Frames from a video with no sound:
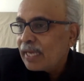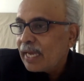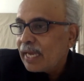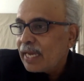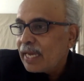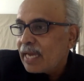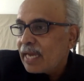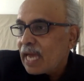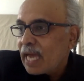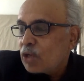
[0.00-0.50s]

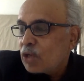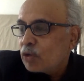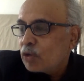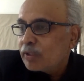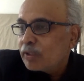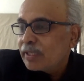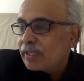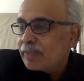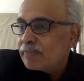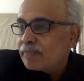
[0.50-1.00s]
AI
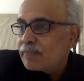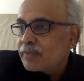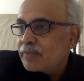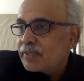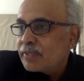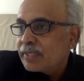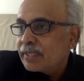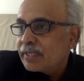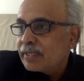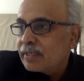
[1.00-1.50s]

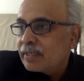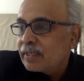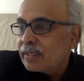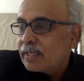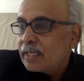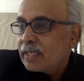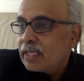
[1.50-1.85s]
algorithms in